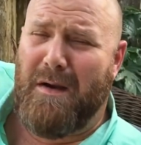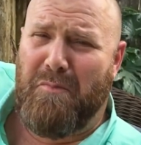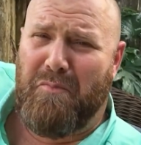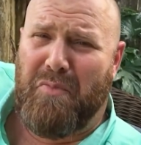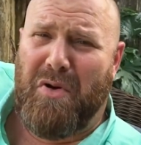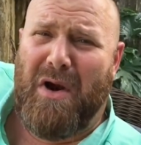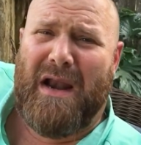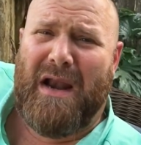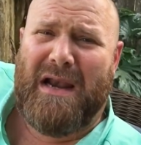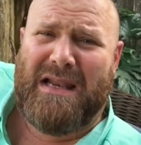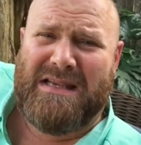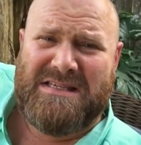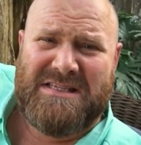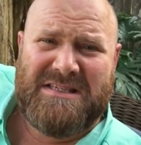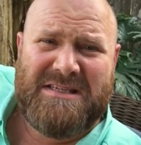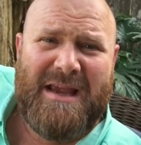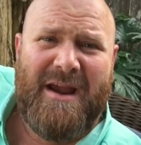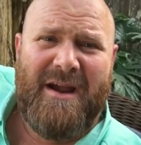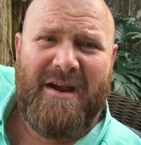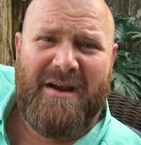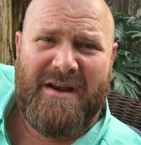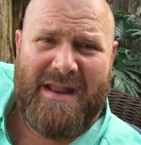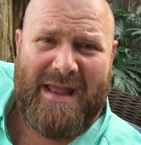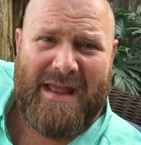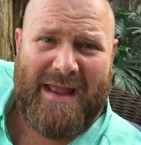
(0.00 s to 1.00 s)
probably
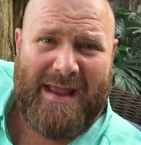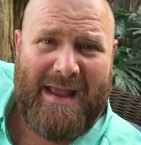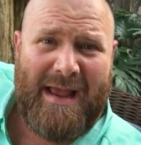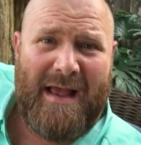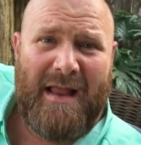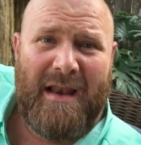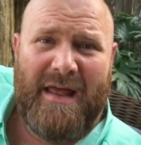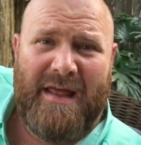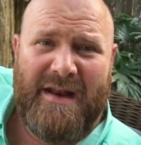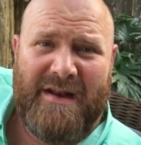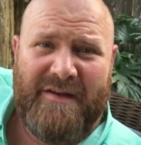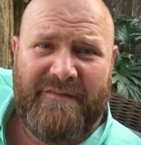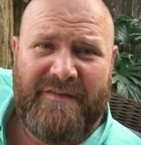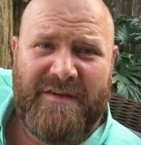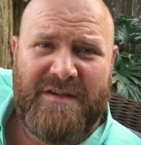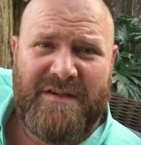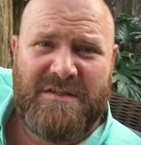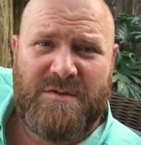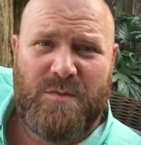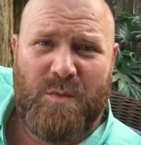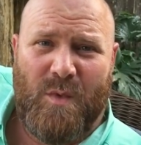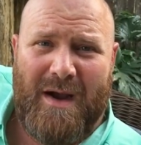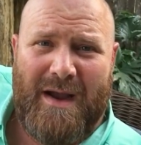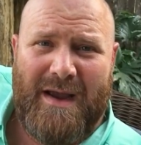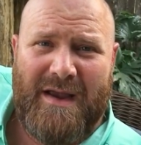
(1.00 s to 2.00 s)
scared the hell out of
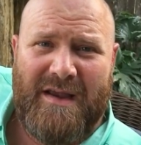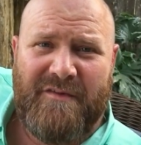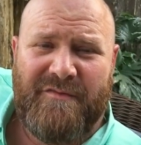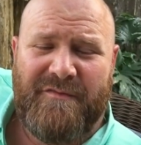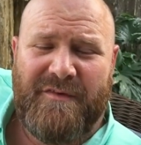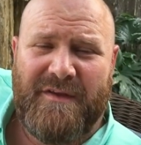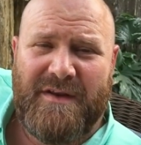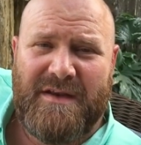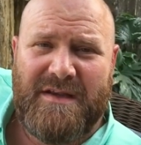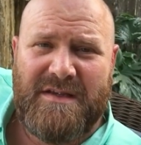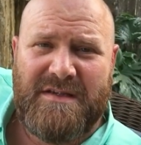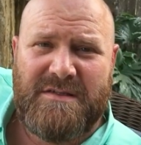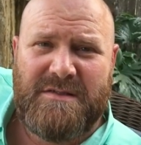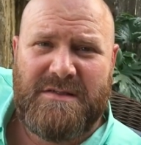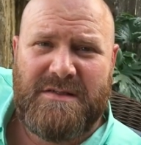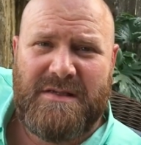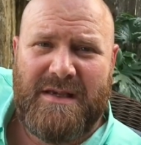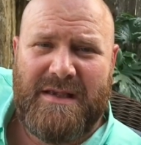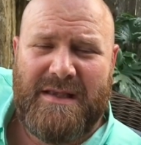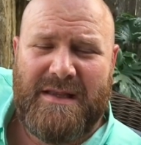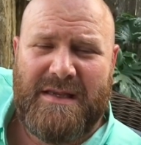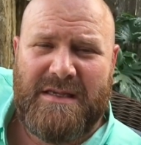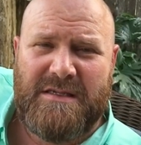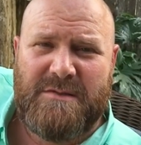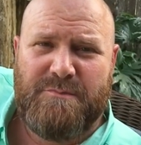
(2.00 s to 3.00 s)
his wife and his
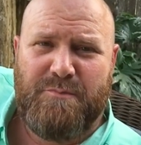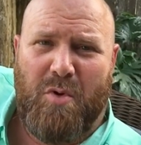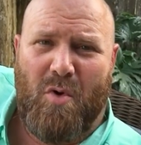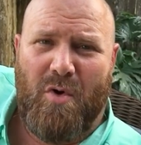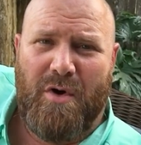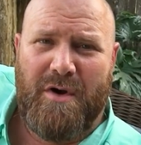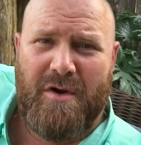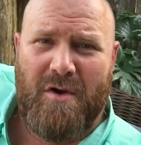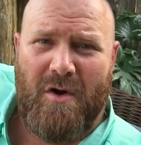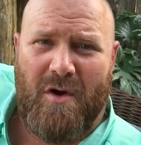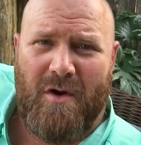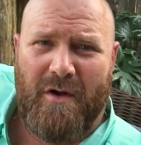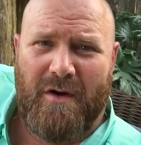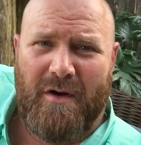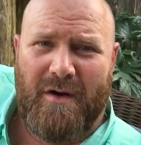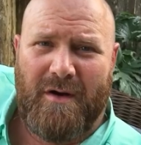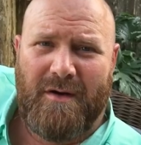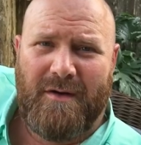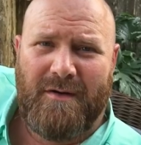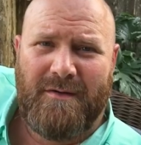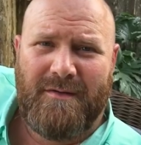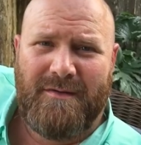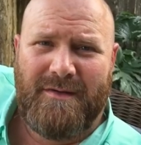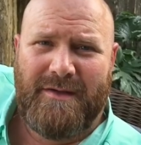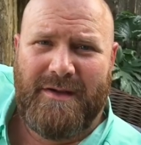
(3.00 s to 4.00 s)
poor daughter.